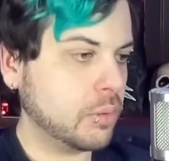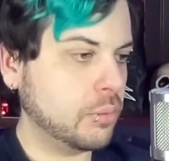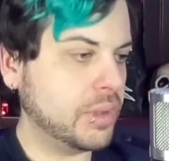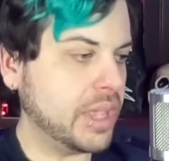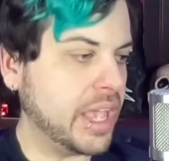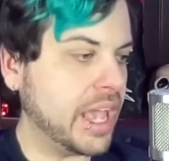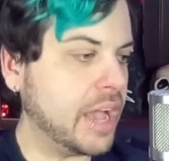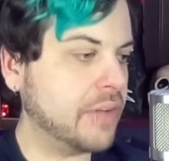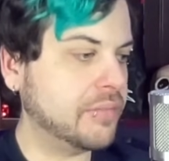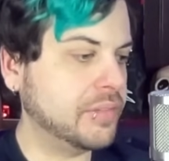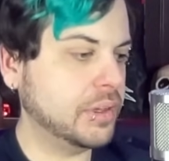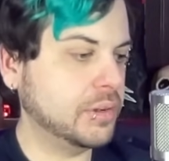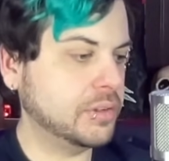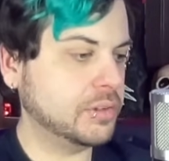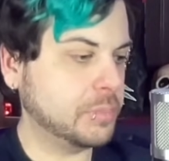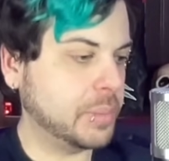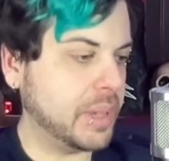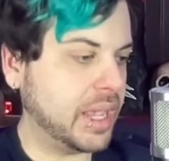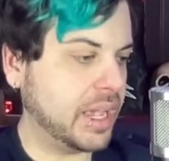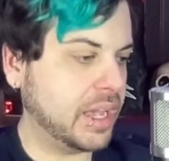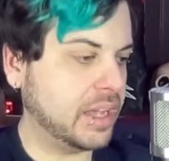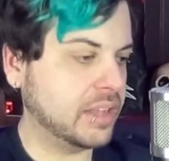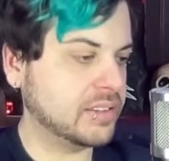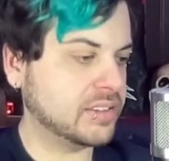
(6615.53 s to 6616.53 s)
We have those
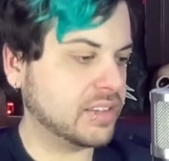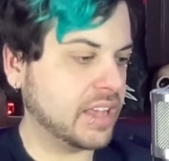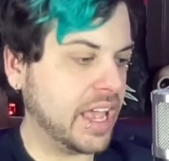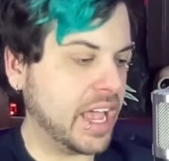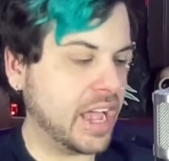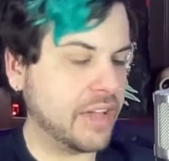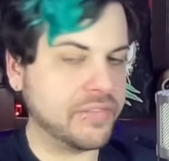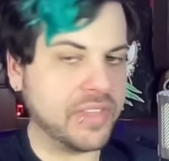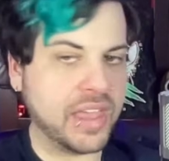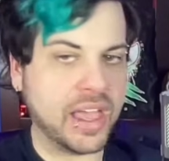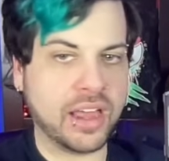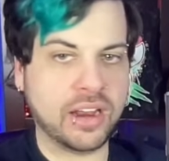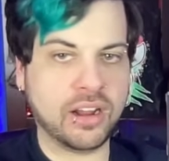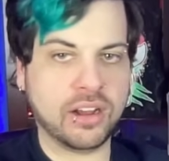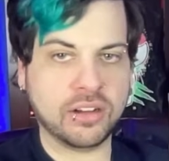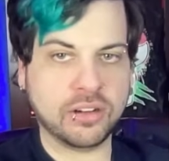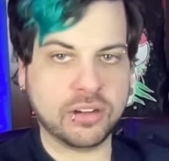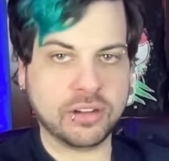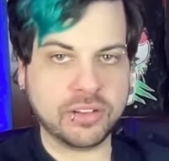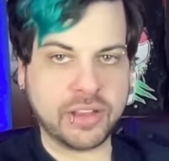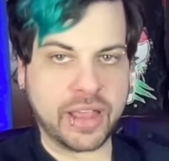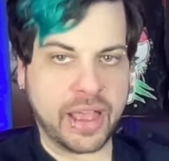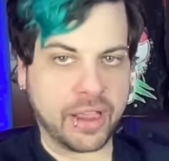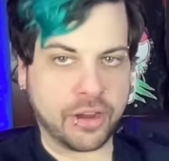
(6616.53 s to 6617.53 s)
bands that have
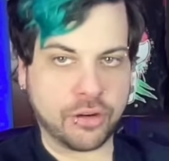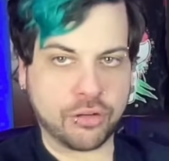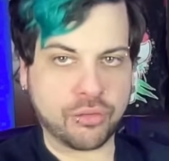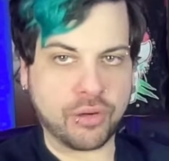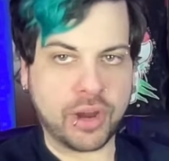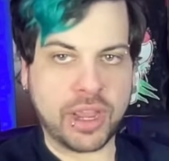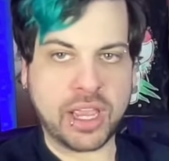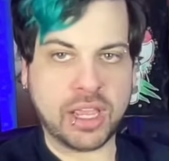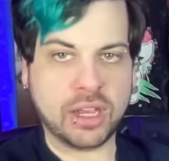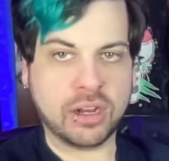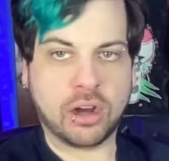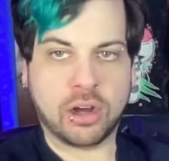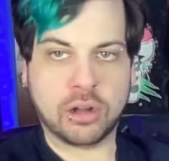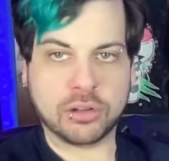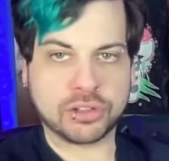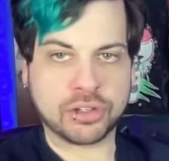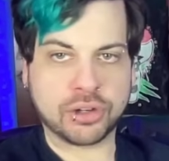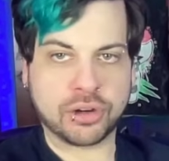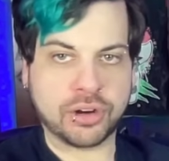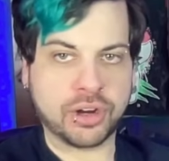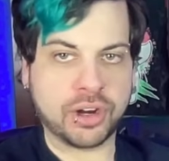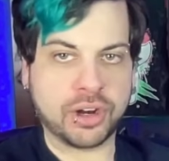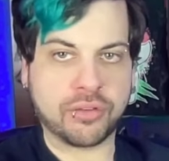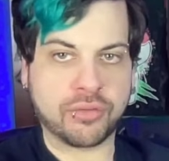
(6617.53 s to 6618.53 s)
that great
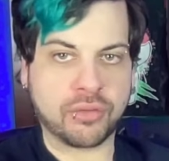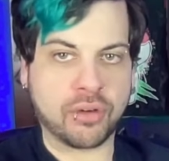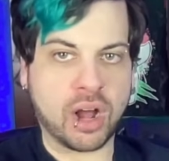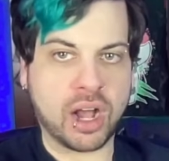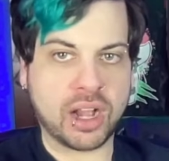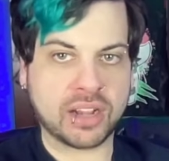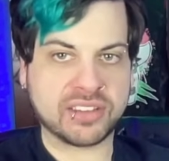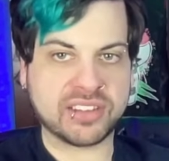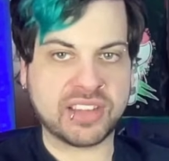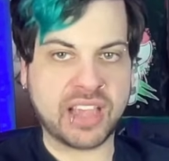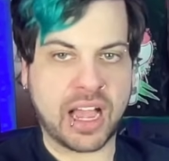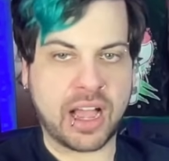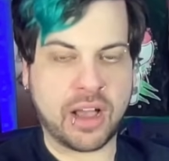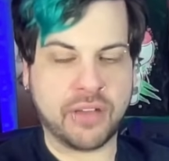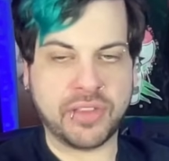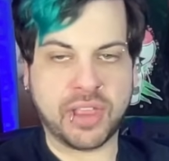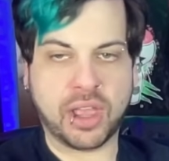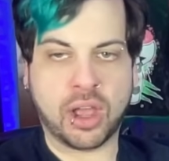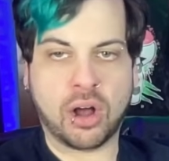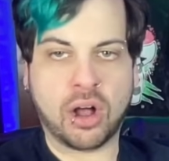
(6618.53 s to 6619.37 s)
alternative rock sound.